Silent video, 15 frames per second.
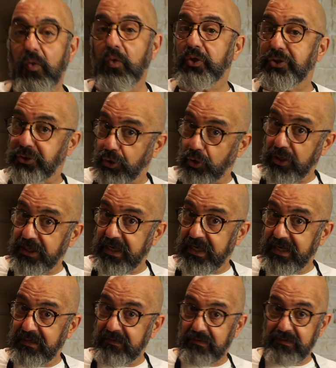or
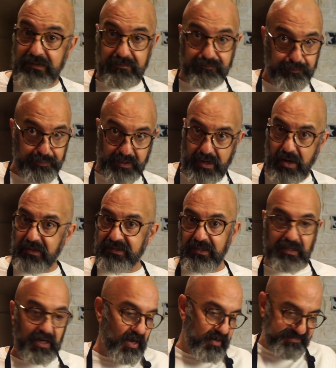shortening. You put on the
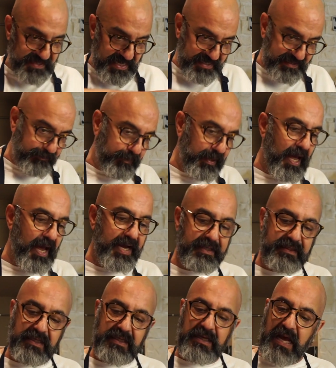gloves and apply
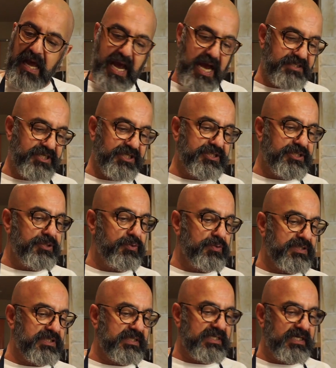it. I just
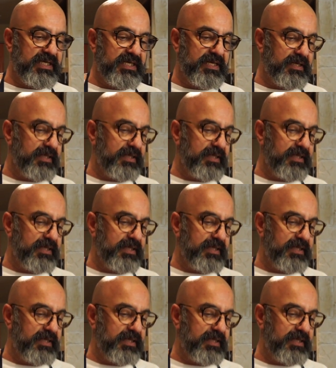use the